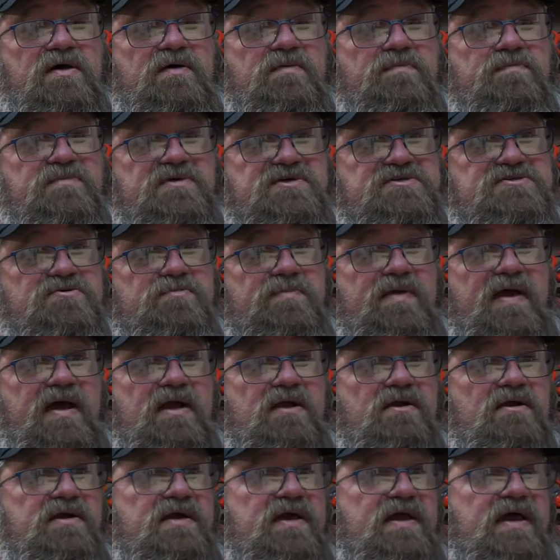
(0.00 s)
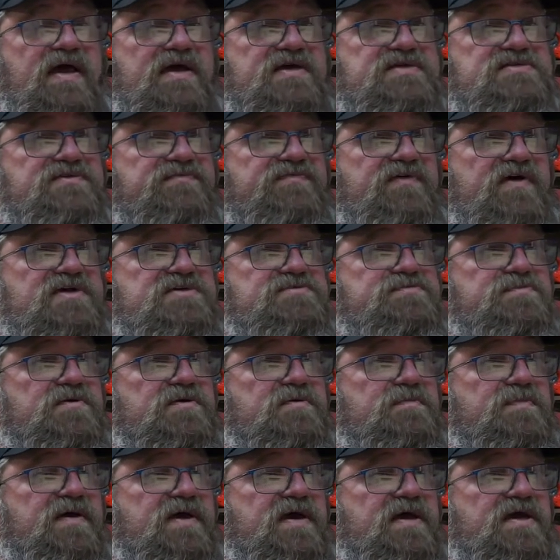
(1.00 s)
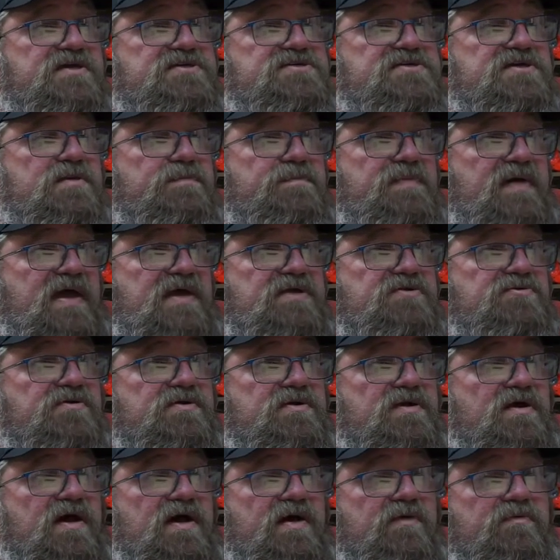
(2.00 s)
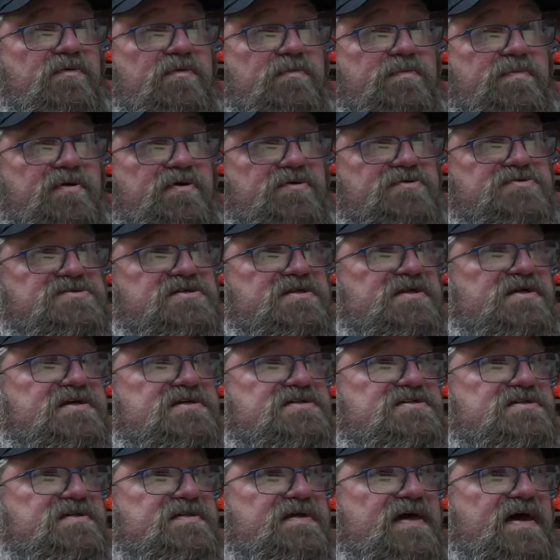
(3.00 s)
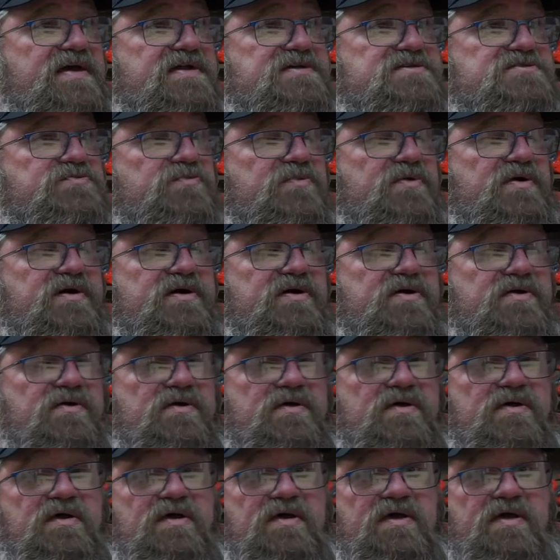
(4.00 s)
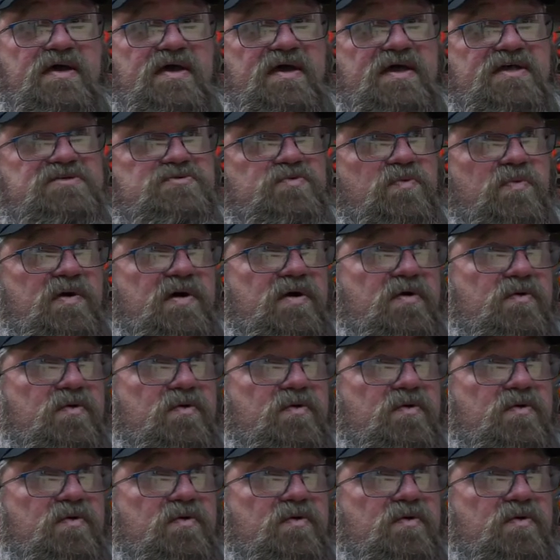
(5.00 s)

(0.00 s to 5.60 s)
Mr. Battery has a Facebook page and a Patreon. I will post links to that as well. It's well